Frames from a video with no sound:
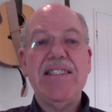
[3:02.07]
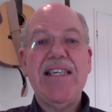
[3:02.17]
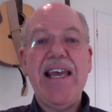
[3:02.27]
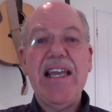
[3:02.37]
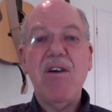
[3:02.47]

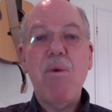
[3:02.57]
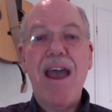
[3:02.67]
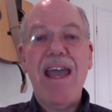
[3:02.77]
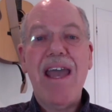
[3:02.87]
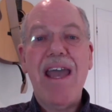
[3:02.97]
taking
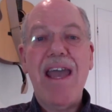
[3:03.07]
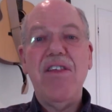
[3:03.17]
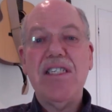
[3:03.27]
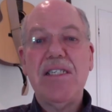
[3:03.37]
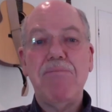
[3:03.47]
away
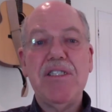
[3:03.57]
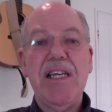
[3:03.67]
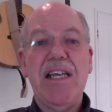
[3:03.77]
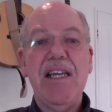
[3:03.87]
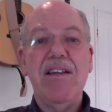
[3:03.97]
this
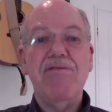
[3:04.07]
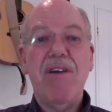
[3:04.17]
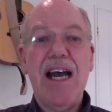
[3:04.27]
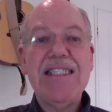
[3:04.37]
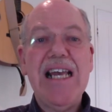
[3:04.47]
particular
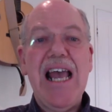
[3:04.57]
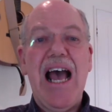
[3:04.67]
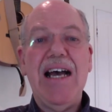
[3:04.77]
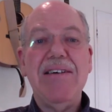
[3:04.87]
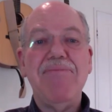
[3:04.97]
right
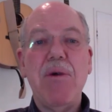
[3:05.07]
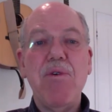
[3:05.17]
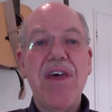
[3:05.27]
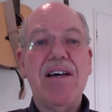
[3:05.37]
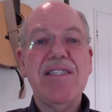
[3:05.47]

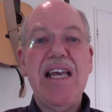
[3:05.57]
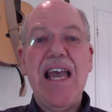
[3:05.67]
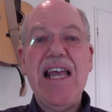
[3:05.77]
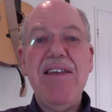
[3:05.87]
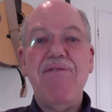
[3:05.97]
without
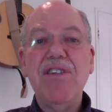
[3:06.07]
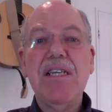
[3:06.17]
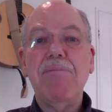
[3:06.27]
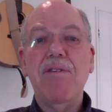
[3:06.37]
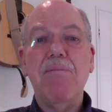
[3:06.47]
any
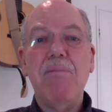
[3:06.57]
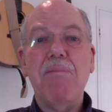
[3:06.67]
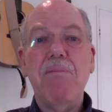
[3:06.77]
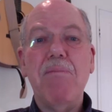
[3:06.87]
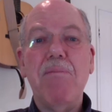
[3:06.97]
visible
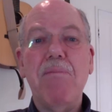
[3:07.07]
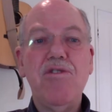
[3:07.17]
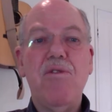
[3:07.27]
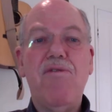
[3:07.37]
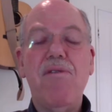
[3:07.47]
motivation
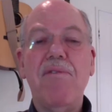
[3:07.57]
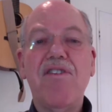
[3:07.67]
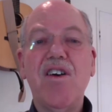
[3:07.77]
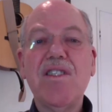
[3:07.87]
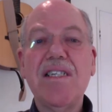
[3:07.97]
or form of
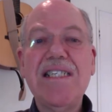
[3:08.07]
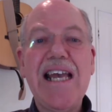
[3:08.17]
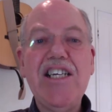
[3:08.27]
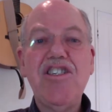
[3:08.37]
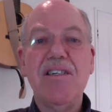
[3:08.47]

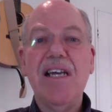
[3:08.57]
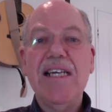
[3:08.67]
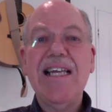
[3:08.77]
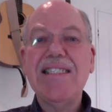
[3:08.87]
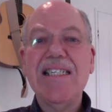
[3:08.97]
consultation
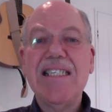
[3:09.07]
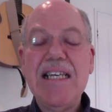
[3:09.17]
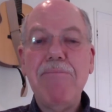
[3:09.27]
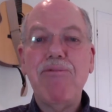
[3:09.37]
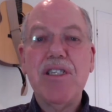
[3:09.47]
doesn't
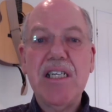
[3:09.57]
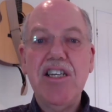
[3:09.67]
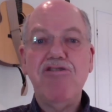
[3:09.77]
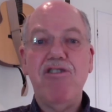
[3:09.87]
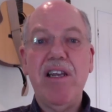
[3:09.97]
seem
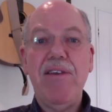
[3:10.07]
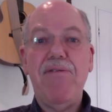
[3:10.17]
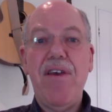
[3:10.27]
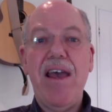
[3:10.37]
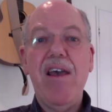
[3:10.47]
procedurally
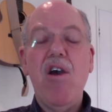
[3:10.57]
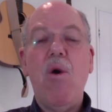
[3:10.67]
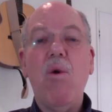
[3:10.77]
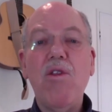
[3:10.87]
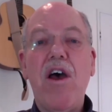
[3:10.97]
fair,
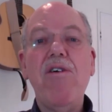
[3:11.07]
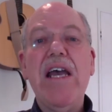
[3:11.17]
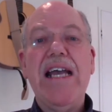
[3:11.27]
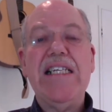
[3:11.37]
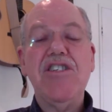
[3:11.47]
although
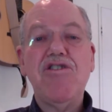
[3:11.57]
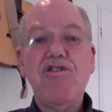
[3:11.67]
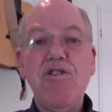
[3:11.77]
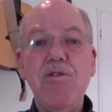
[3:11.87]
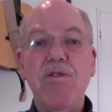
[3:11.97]
it is
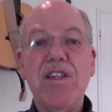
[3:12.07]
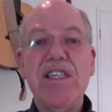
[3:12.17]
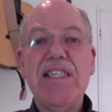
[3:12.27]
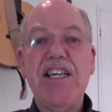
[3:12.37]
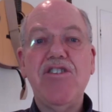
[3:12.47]
true that the
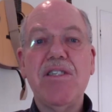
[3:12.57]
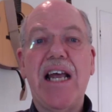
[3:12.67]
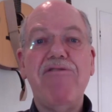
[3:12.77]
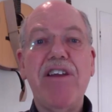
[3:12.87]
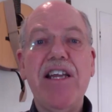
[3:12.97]
Sectional
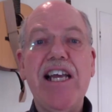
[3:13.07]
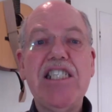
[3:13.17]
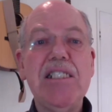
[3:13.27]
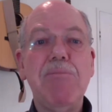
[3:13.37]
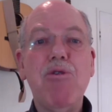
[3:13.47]
Title
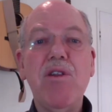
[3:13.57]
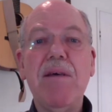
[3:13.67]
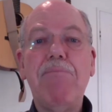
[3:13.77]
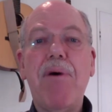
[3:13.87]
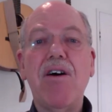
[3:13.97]
Regulations Board in the
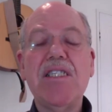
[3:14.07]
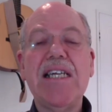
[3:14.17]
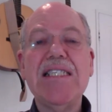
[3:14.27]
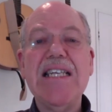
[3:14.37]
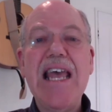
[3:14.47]
past
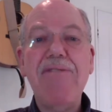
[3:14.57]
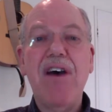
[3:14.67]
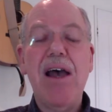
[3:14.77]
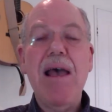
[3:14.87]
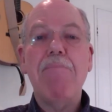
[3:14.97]
has
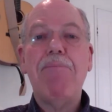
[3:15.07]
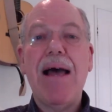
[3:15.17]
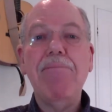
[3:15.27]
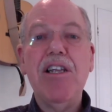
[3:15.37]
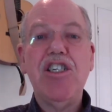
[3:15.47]
never
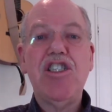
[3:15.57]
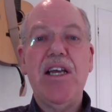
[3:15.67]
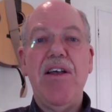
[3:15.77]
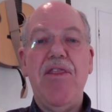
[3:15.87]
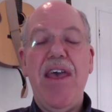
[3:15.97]
published
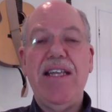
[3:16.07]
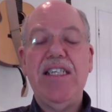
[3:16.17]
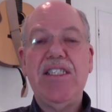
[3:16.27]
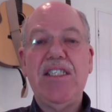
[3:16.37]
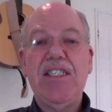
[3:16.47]
their
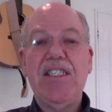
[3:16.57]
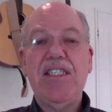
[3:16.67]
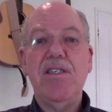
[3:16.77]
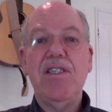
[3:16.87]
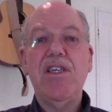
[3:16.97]

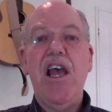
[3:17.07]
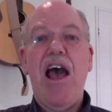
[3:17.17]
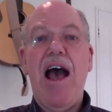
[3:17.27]
decisions